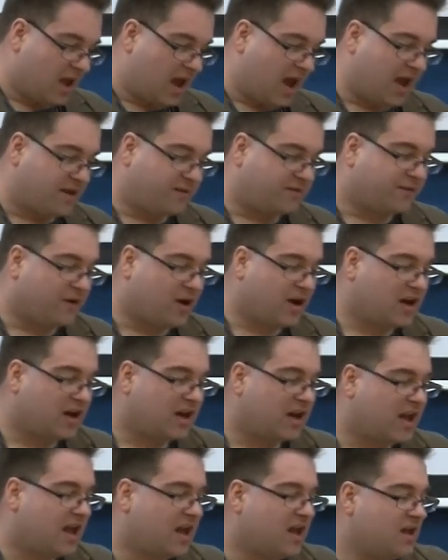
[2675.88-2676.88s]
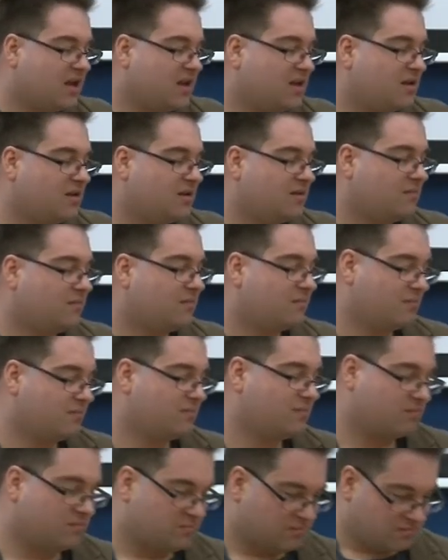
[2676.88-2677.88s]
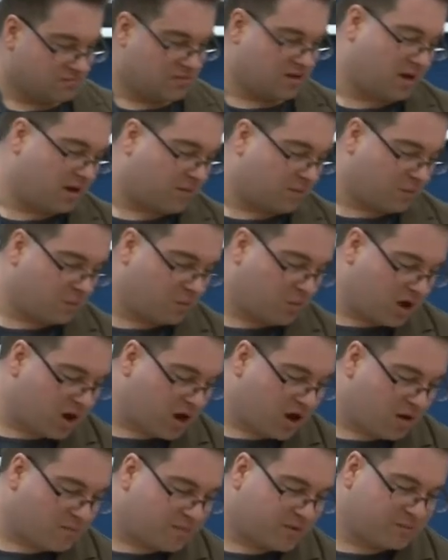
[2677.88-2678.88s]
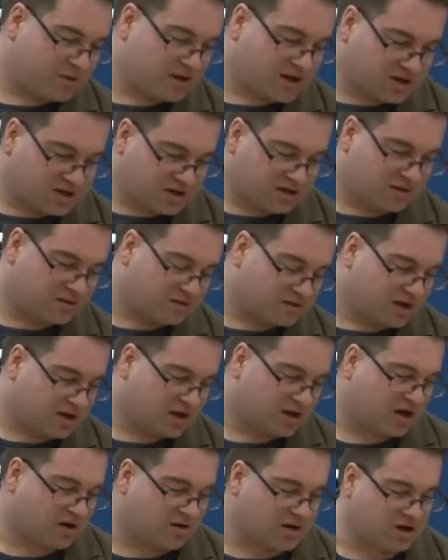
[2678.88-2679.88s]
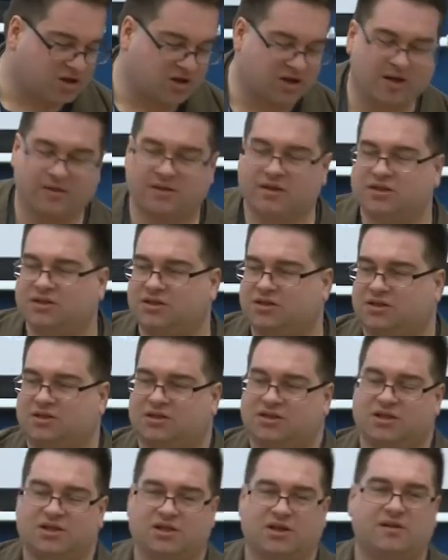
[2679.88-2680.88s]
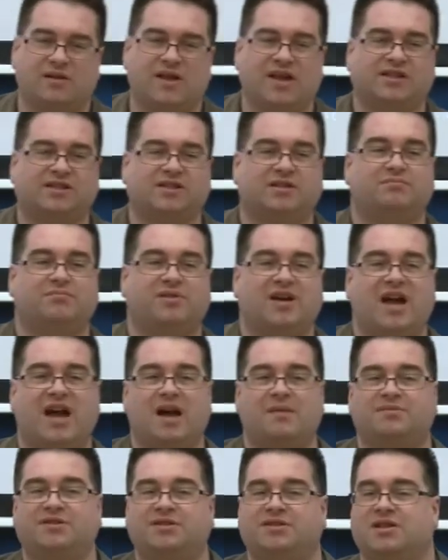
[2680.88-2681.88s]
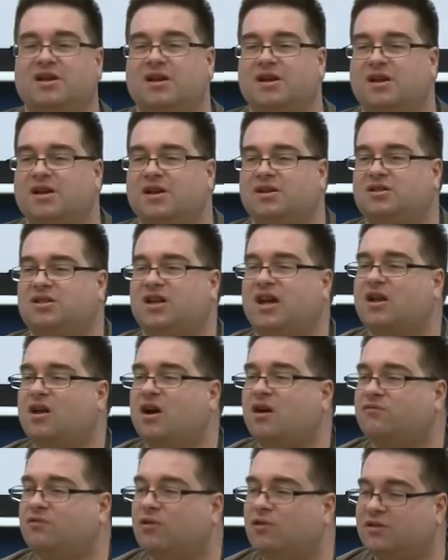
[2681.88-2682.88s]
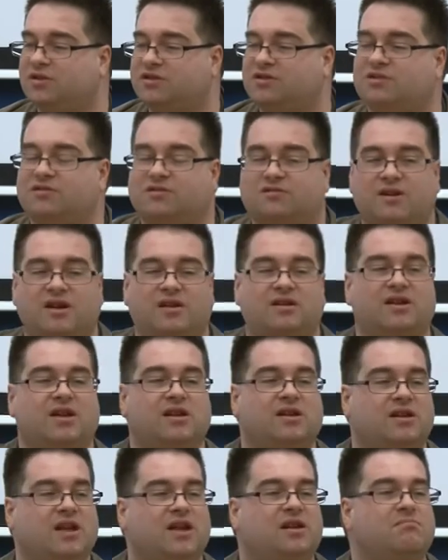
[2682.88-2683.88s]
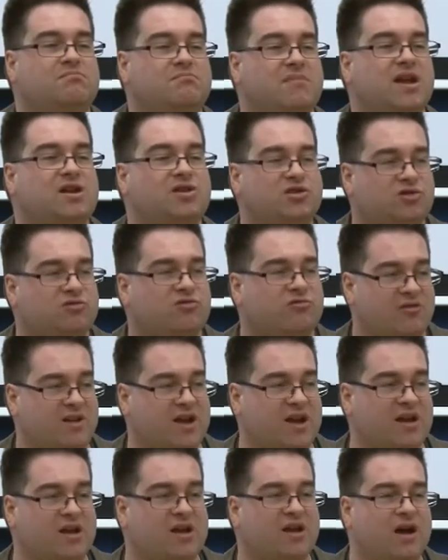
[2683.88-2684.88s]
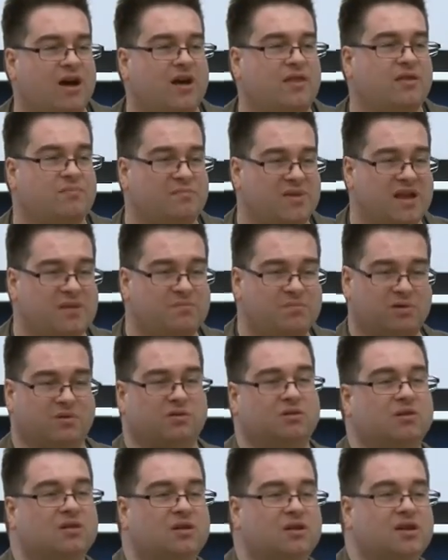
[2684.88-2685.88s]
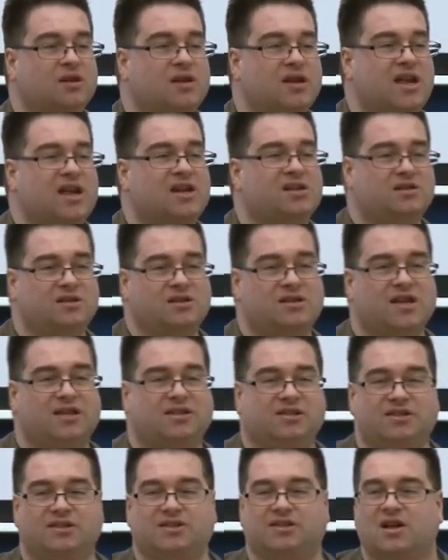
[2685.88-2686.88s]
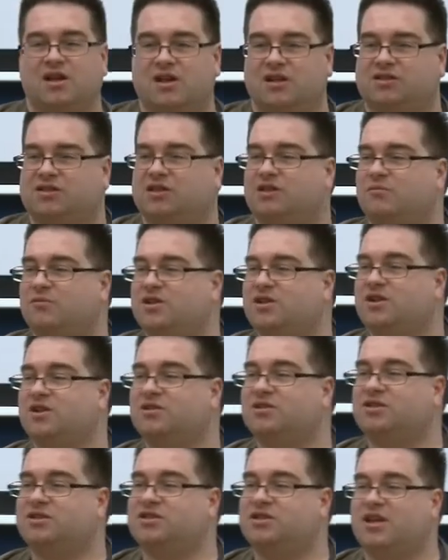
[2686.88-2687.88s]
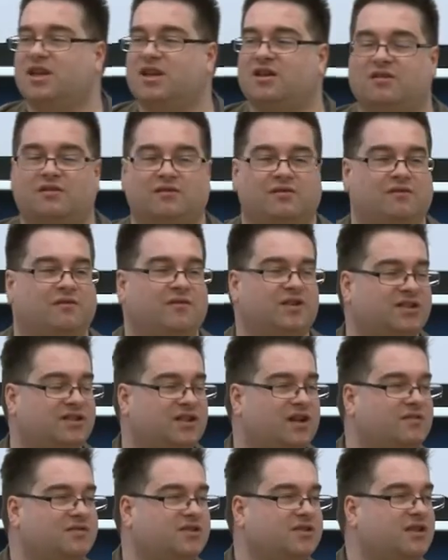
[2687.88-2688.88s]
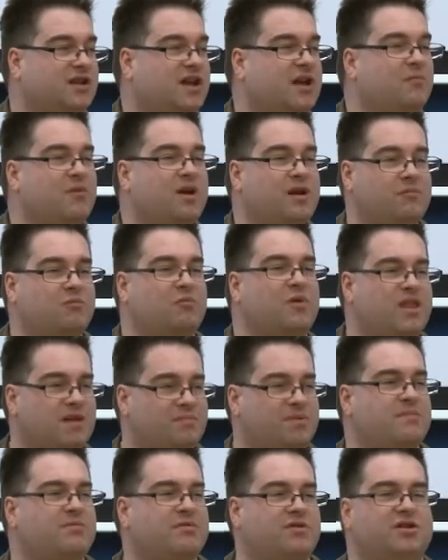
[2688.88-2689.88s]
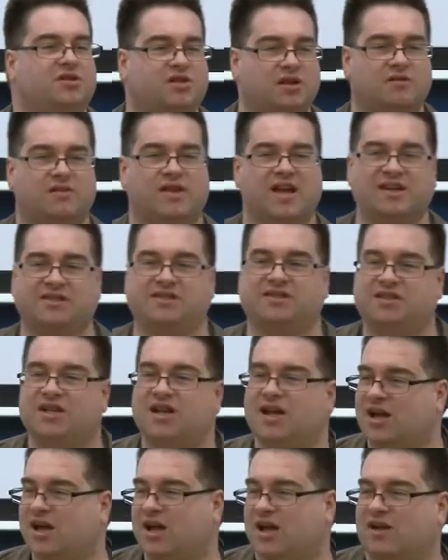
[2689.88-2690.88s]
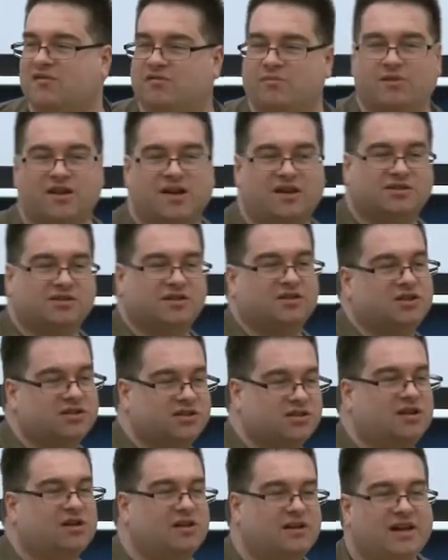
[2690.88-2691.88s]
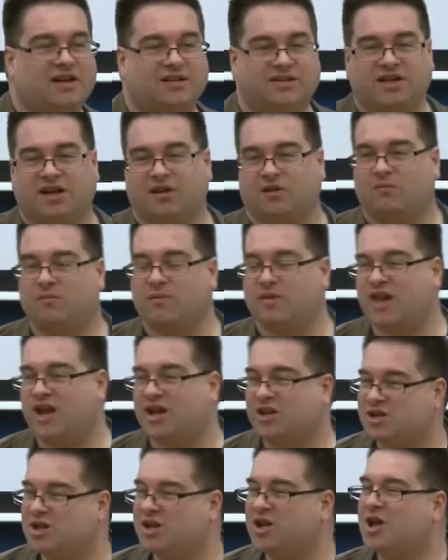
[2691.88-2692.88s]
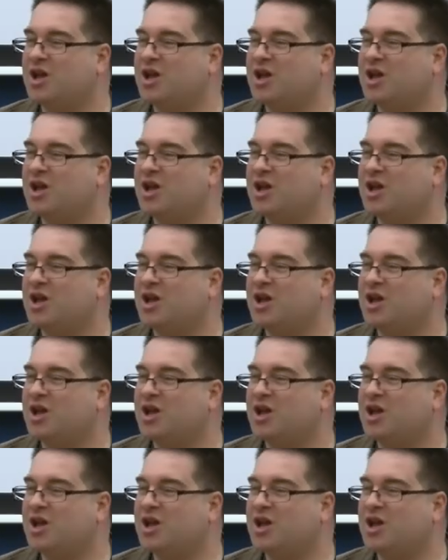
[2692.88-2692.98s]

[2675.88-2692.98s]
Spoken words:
And finally, but we need to encourage others to do this, and perhaps take our role as sort of in mentoring other people into this, so that we don't just think of ourselves as, okay, we're the people that do this, and everybody else can just kind of let us get on with it.